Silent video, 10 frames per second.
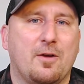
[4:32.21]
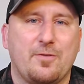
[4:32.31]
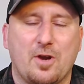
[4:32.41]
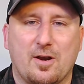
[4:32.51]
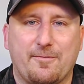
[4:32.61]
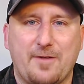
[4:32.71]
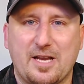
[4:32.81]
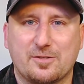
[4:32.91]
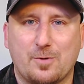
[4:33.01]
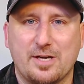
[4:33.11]
If you got a
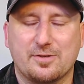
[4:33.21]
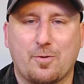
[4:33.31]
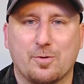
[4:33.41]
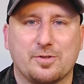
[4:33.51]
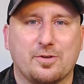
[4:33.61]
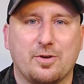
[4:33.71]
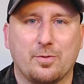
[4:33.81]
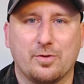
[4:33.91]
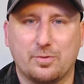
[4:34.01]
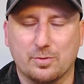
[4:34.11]
fast race course, you're
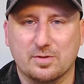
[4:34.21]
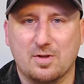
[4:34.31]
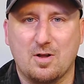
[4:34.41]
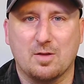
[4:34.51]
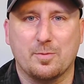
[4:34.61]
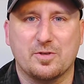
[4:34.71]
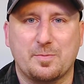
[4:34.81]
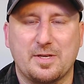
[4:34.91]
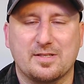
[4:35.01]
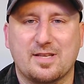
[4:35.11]
doing the dual slalom or the
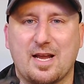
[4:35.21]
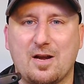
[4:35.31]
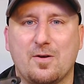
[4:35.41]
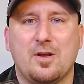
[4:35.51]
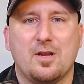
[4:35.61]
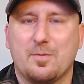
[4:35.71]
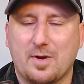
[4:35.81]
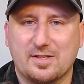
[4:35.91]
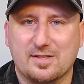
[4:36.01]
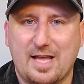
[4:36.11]
speed and style, you
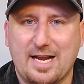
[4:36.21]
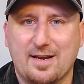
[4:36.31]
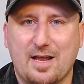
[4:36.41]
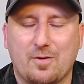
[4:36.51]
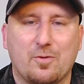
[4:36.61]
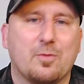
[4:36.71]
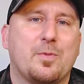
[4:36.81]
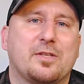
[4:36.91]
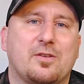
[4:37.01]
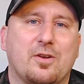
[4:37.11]
might slack it out a little
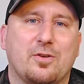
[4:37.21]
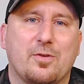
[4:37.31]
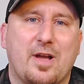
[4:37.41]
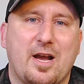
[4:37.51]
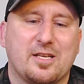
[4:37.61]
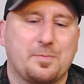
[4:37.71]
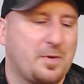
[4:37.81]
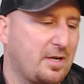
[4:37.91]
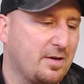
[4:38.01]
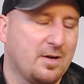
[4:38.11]
bit so you can do the high
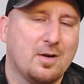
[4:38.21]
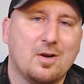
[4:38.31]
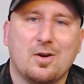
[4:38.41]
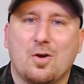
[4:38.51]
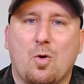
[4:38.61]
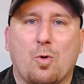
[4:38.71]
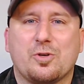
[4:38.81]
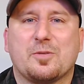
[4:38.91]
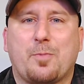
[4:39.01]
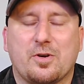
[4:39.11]
speed, or
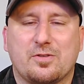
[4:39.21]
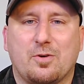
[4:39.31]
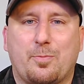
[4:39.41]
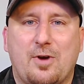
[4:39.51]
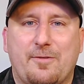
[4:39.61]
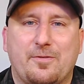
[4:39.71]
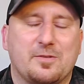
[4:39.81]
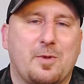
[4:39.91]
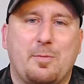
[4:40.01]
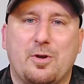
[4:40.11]
just personal
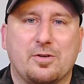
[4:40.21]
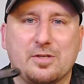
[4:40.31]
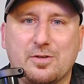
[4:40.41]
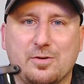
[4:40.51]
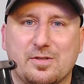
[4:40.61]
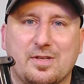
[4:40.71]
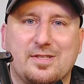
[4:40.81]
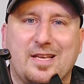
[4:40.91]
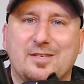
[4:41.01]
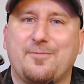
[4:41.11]
preference. Maybe you're just using
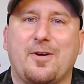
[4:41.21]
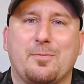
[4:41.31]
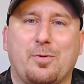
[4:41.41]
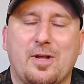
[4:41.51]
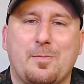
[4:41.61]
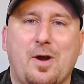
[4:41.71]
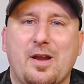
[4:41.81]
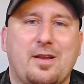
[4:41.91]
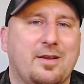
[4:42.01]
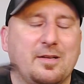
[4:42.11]
this as a fun play
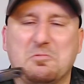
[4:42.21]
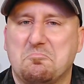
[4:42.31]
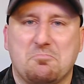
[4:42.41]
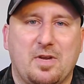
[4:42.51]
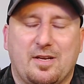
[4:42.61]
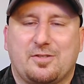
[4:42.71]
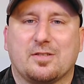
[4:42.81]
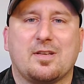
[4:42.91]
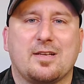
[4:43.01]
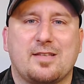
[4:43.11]
bike and it's
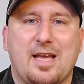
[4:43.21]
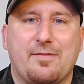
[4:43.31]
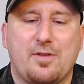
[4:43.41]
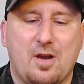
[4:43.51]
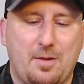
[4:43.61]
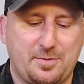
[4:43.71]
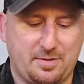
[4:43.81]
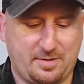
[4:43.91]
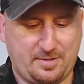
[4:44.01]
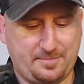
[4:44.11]
just nice to have the
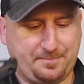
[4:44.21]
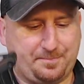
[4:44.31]
options.